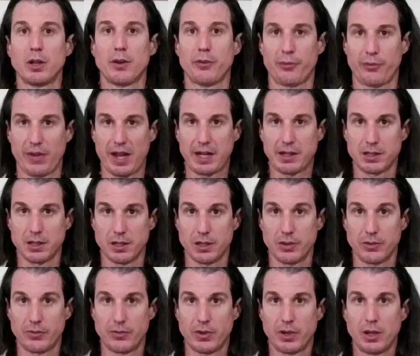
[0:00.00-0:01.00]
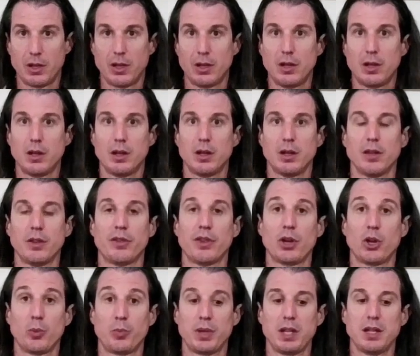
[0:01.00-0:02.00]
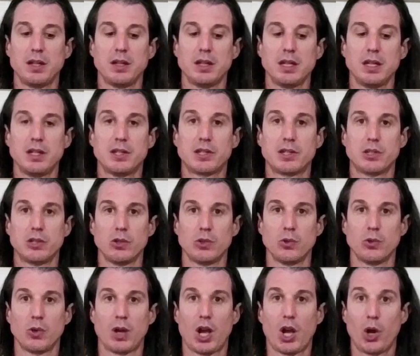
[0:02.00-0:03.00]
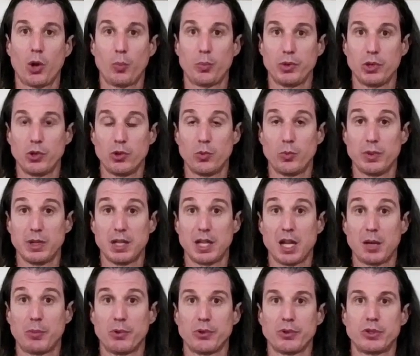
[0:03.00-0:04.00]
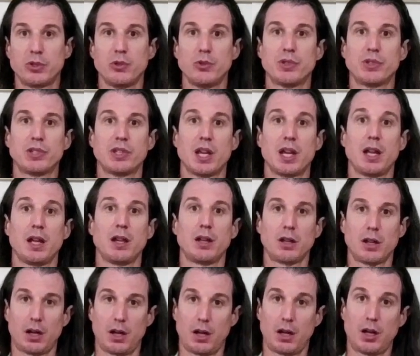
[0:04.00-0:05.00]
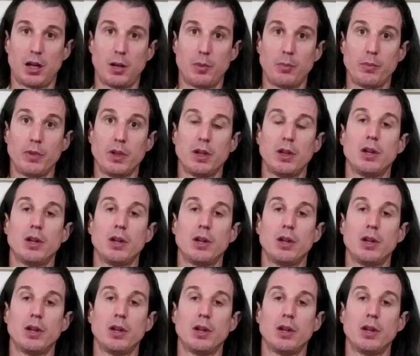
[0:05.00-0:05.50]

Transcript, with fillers: effective, therapy needs to help you be able to stay calm,